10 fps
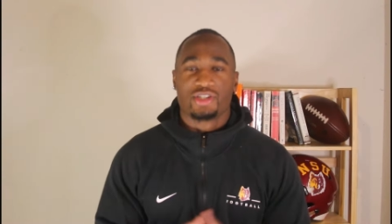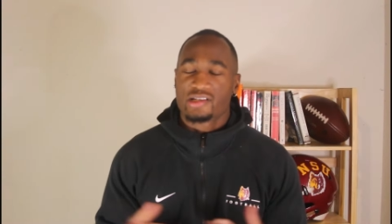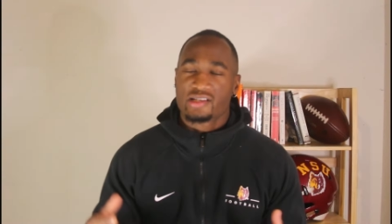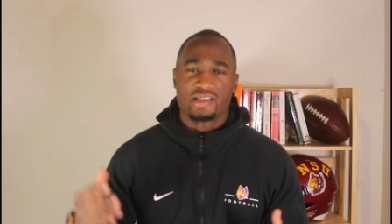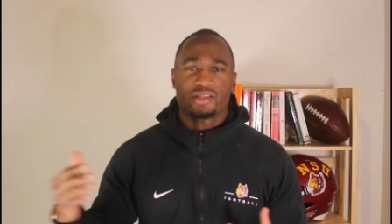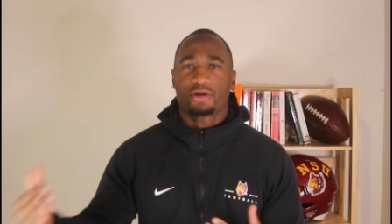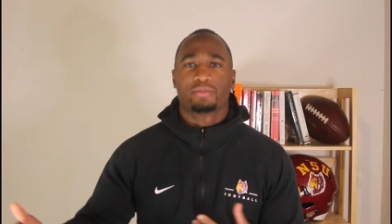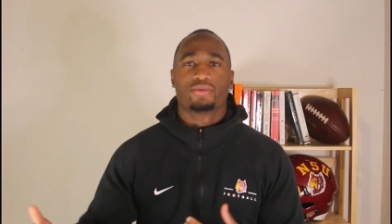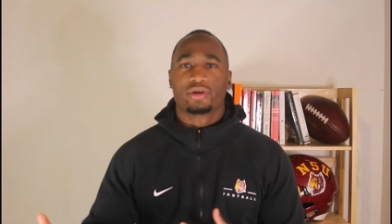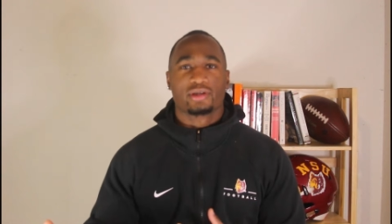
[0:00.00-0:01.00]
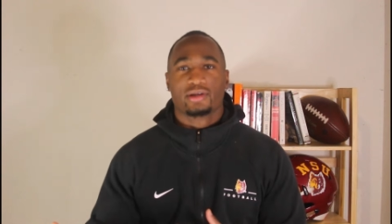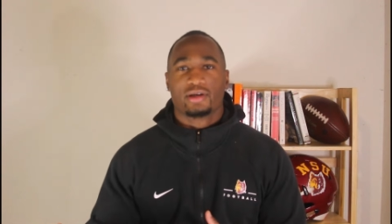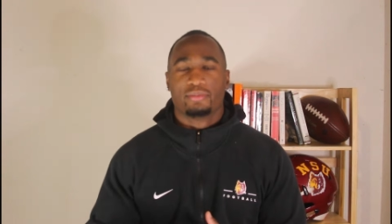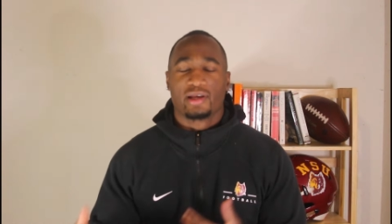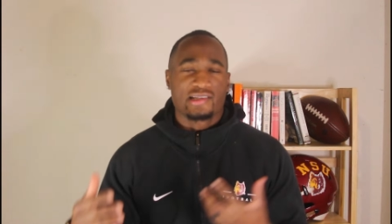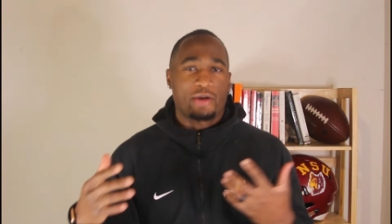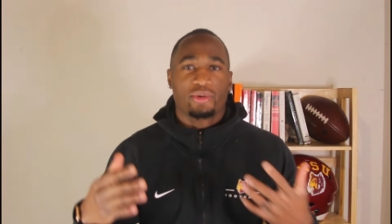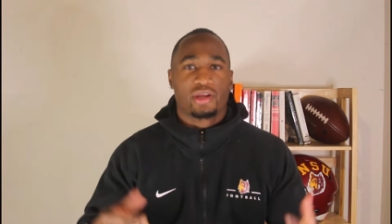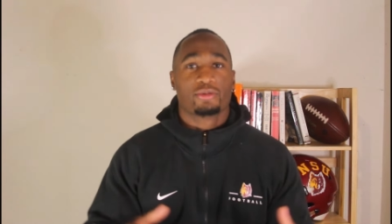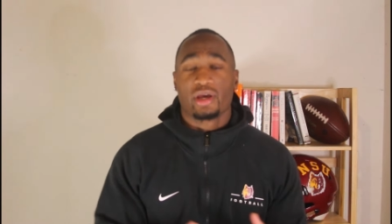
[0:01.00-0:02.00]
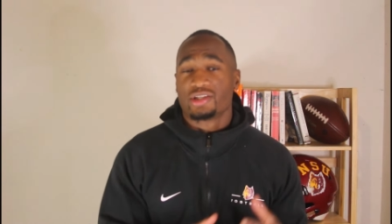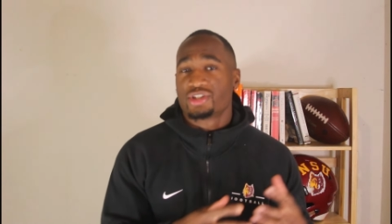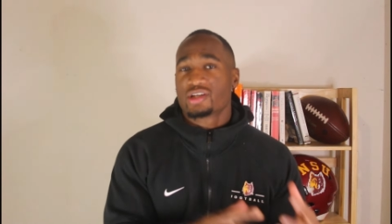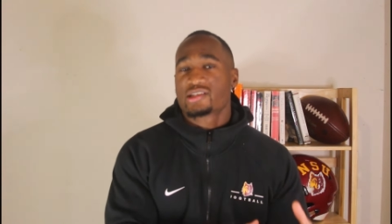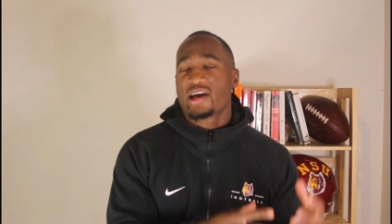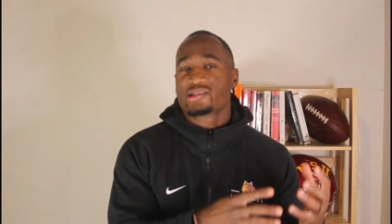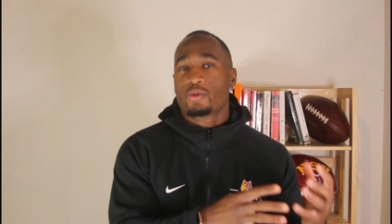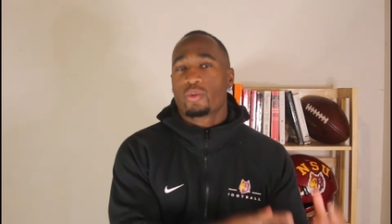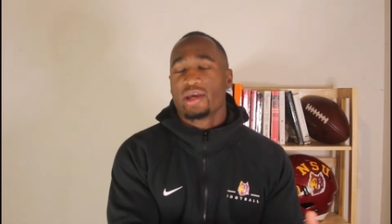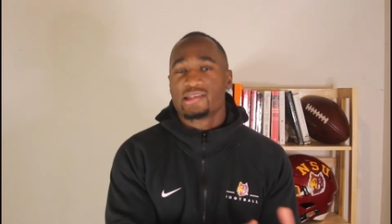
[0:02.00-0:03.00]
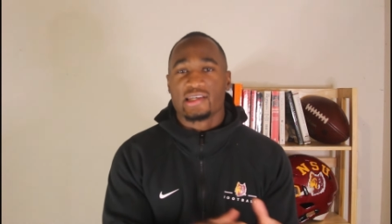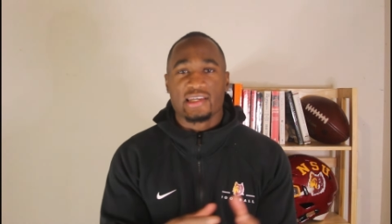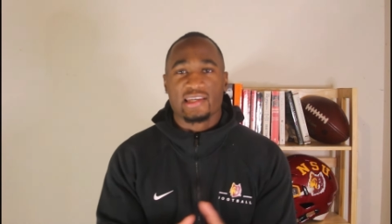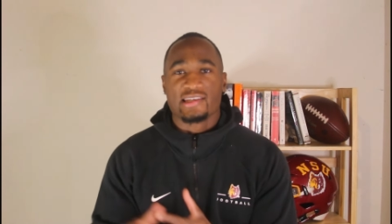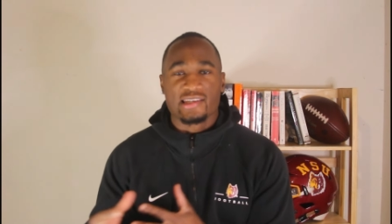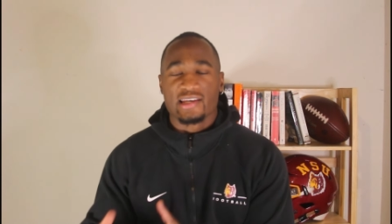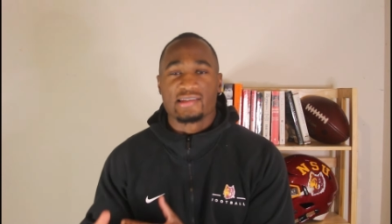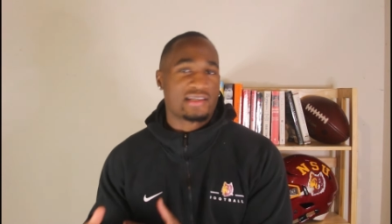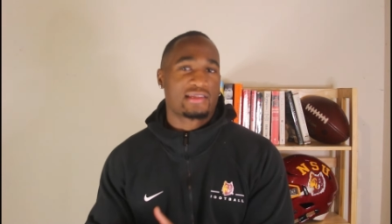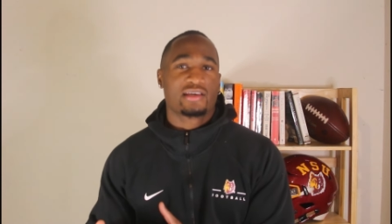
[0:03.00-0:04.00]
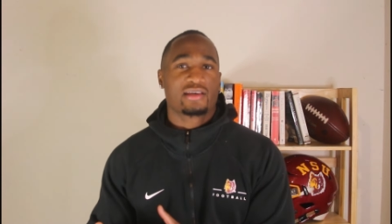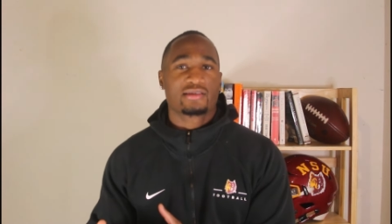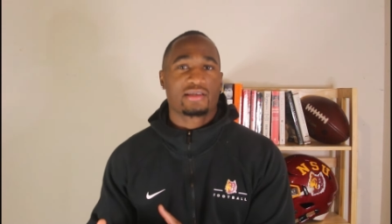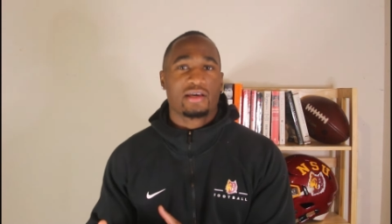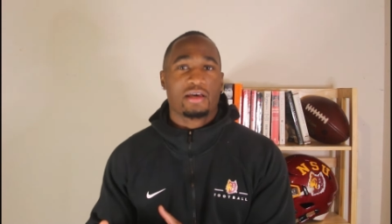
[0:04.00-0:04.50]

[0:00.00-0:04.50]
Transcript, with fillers: Just as a starting point because I reiterate, just as a way to ease into things,